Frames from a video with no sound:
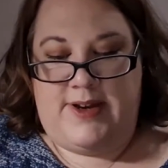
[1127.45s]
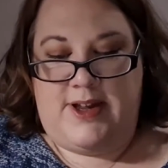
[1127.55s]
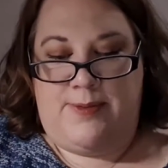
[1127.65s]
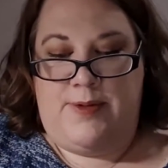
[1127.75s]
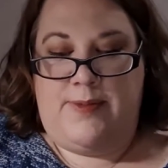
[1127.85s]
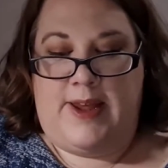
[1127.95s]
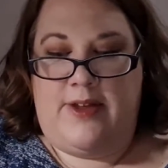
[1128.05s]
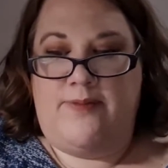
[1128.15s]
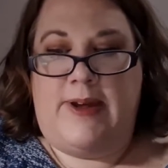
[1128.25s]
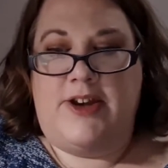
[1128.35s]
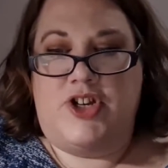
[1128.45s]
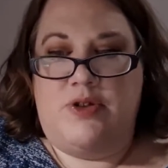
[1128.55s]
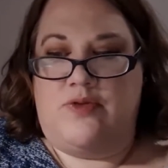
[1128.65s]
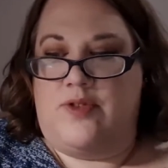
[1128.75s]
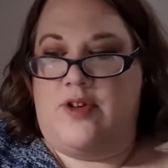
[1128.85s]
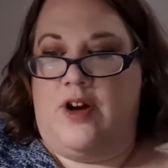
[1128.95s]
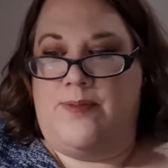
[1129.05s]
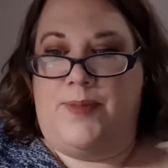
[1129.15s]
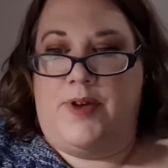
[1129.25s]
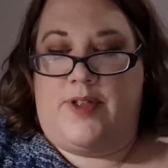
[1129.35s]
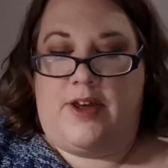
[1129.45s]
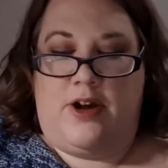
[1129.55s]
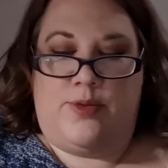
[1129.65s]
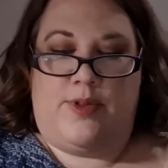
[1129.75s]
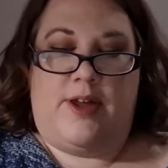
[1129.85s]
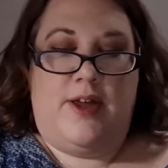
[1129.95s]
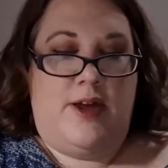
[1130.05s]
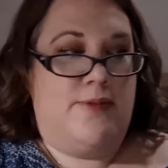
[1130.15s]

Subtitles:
a children's card, birthday card with it,